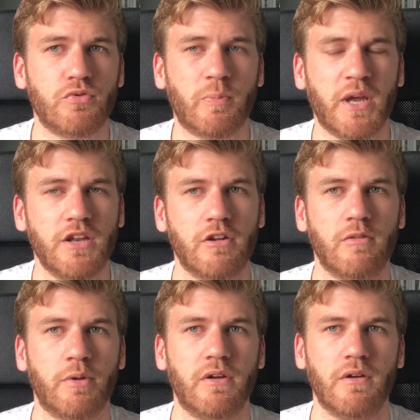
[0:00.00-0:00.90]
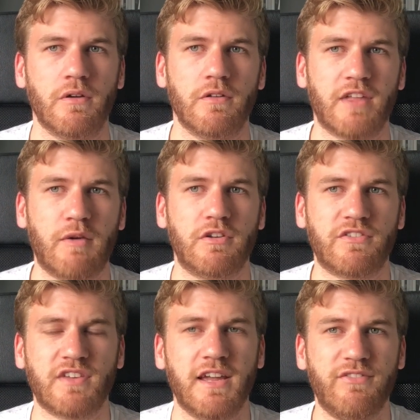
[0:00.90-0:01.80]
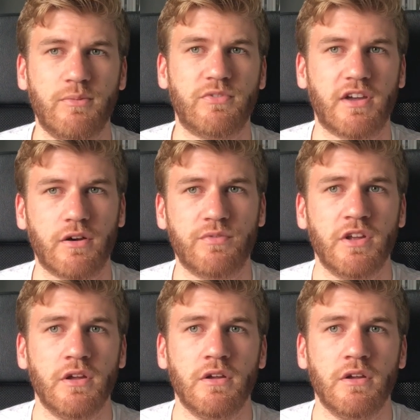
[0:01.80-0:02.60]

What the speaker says: to opinion, but they would have saved themselves